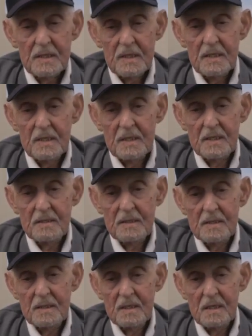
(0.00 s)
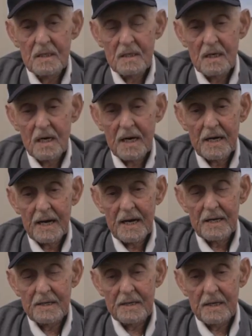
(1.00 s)
uh, I
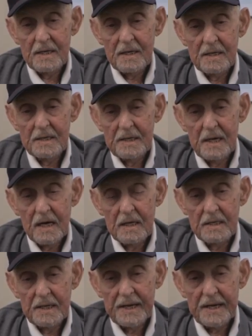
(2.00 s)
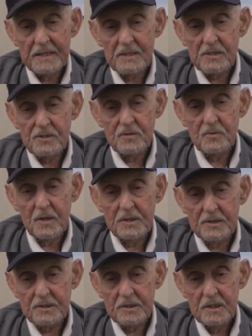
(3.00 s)
had a, an aunt who
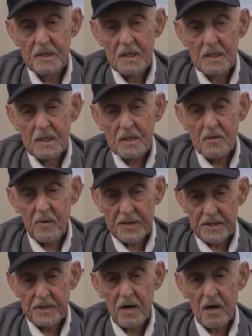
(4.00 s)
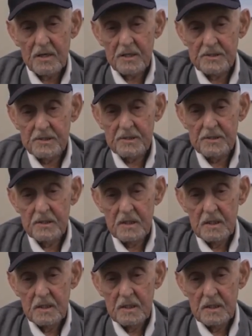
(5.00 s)
was quite an artist,